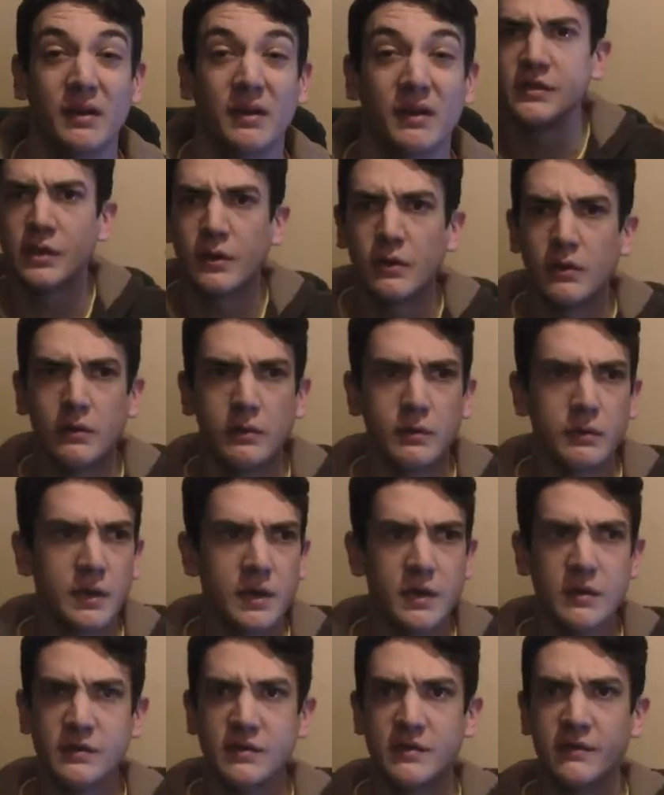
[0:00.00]
So
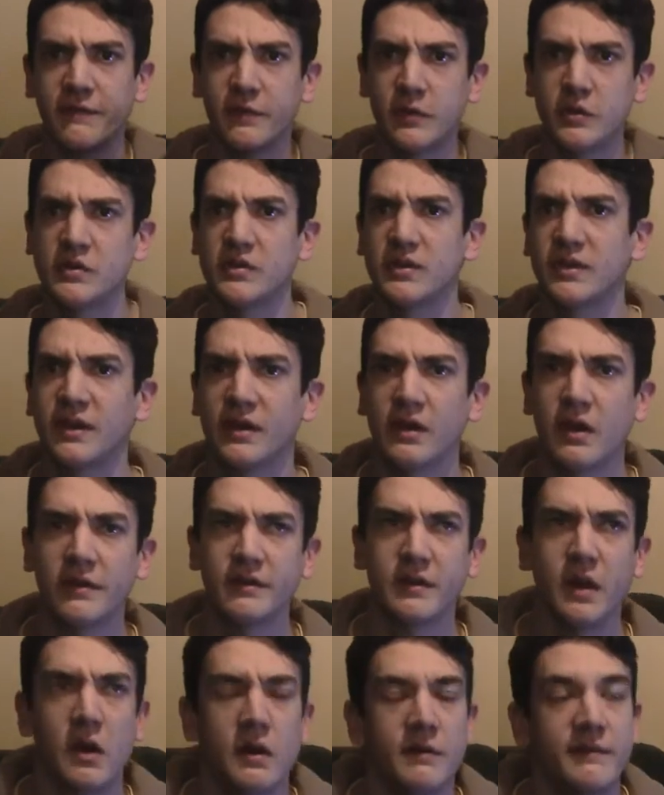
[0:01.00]
here's the footage that I
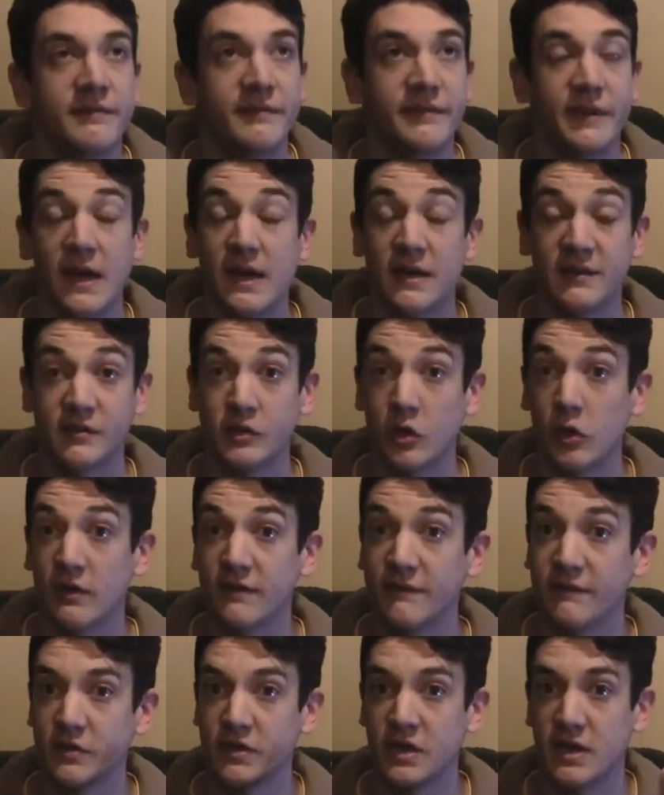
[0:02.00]
got of
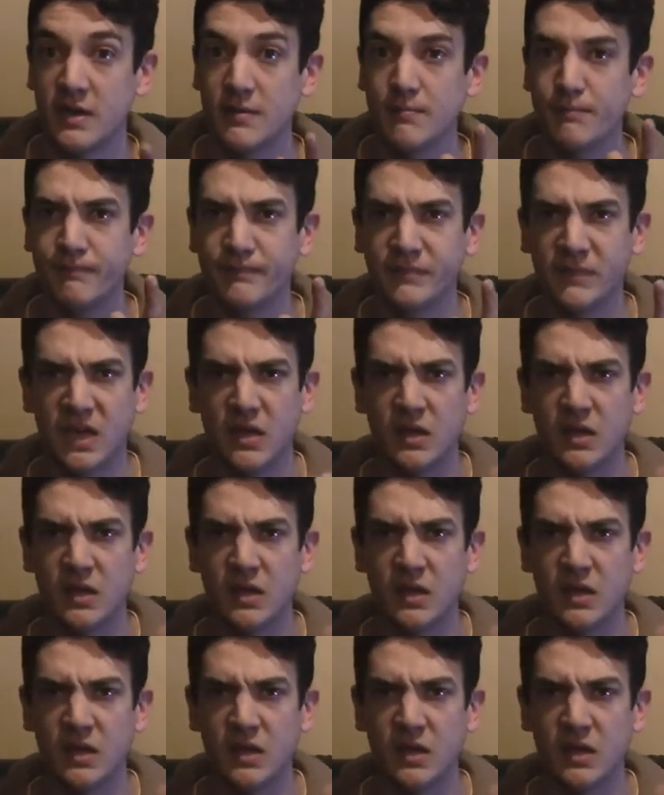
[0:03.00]
Stalling for Time.